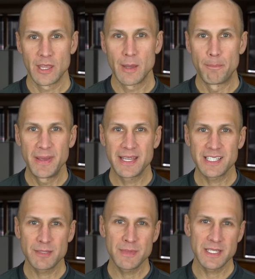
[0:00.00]
The
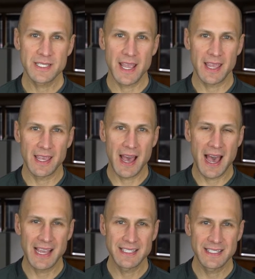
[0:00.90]
biggest mistake
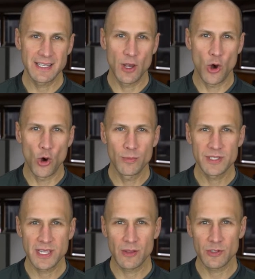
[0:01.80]
I see home
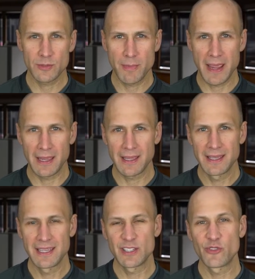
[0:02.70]
sellers make
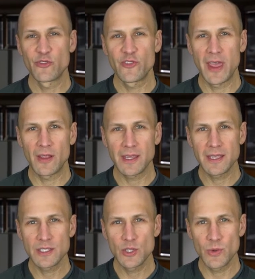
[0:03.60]
is
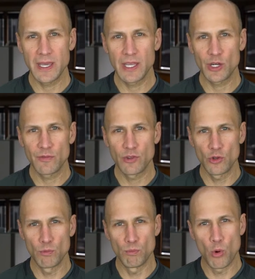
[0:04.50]
failing to
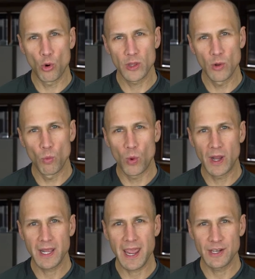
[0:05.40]
interview more than
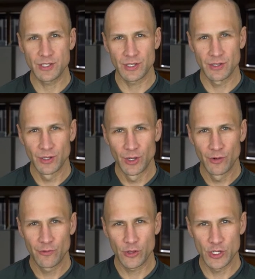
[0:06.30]
one agent
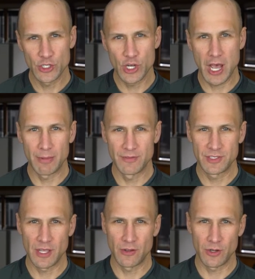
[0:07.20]
for the job of
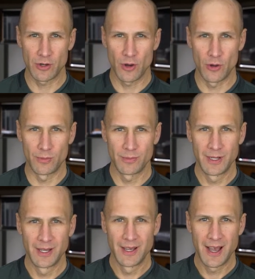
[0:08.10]
selling your home.
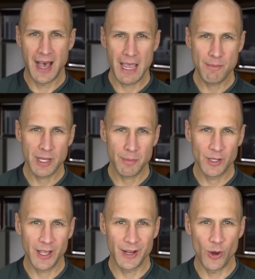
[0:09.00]
Hi, I'm Nick
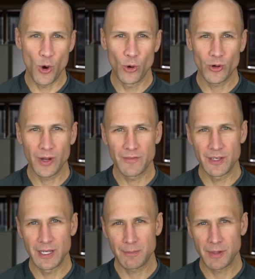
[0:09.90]
McLean, owner of the
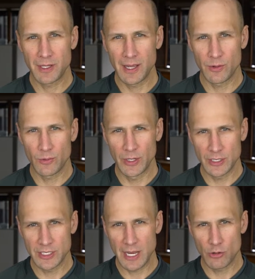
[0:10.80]
Nick McLean Real
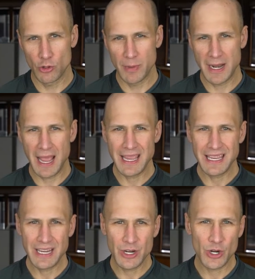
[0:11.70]
Estate Group, and I
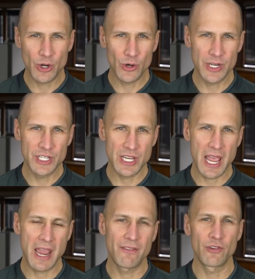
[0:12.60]
encourage
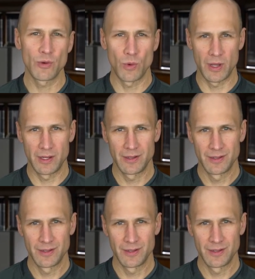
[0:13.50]
everyone